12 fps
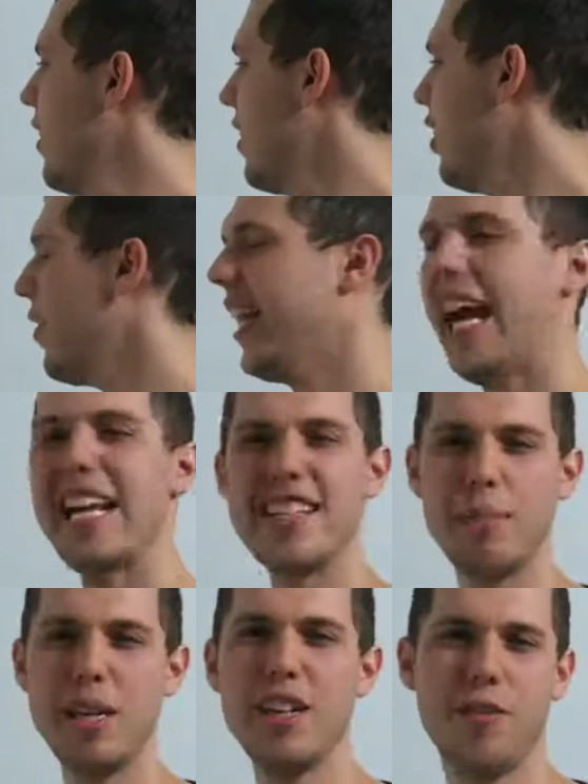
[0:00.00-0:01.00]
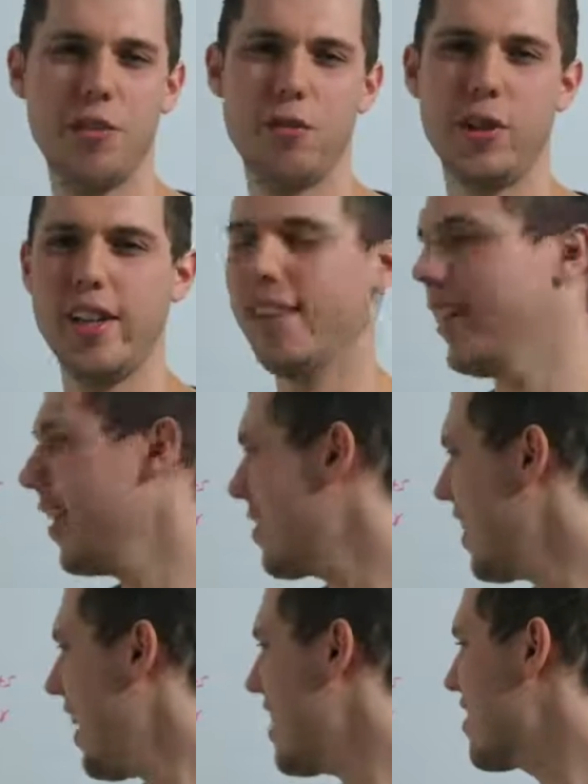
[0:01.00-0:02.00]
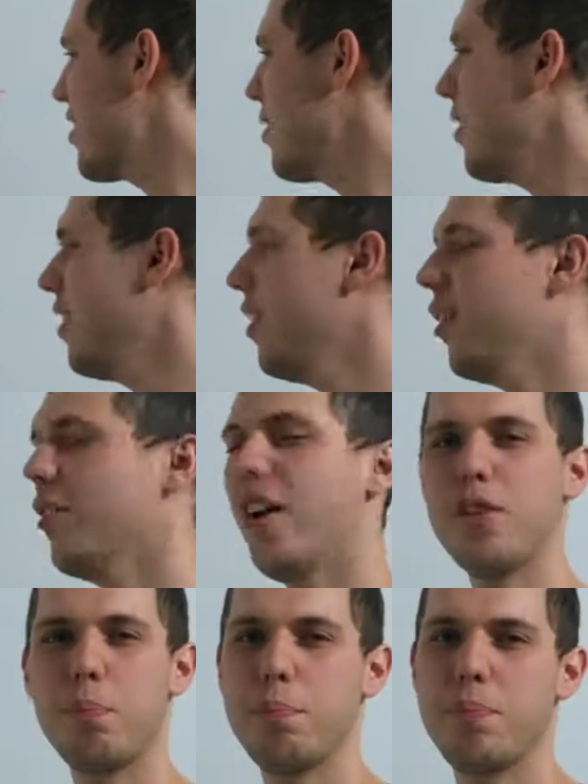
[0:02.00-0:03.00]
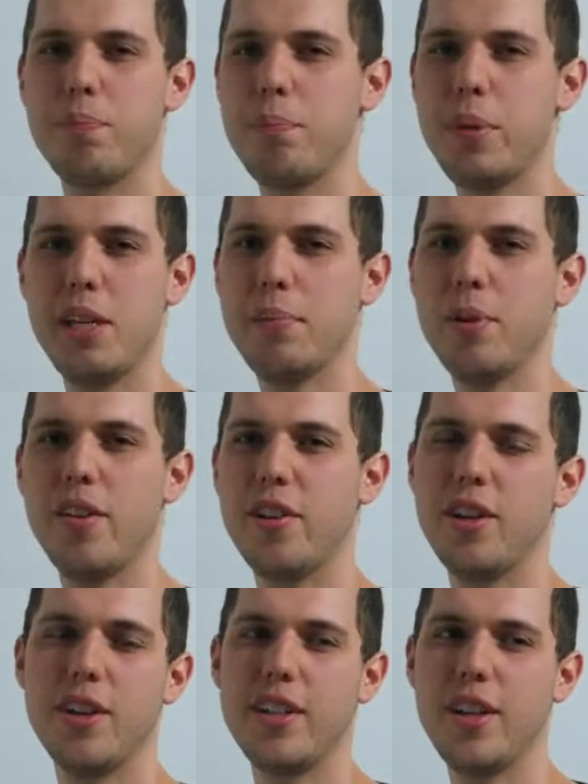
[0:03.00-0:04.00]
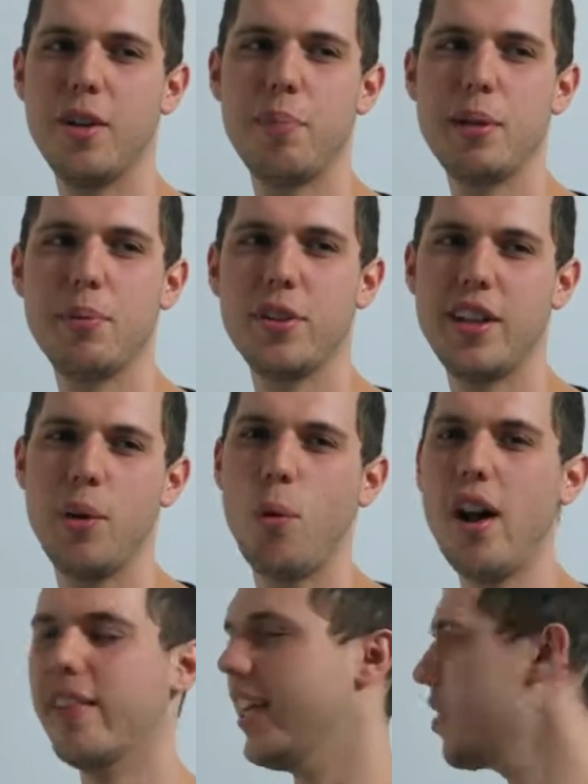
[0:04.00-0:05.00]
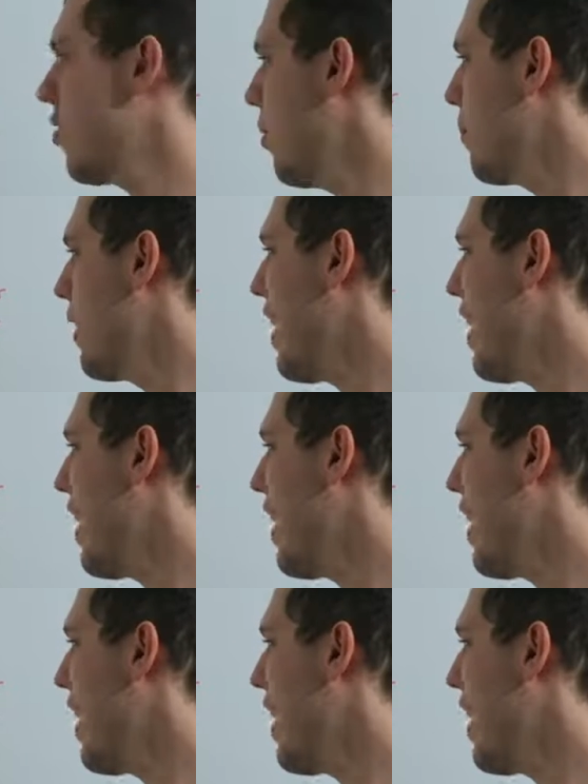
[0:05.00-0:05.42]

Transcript: You know, they ask me for free things. They ask, you know, other people that they want things from.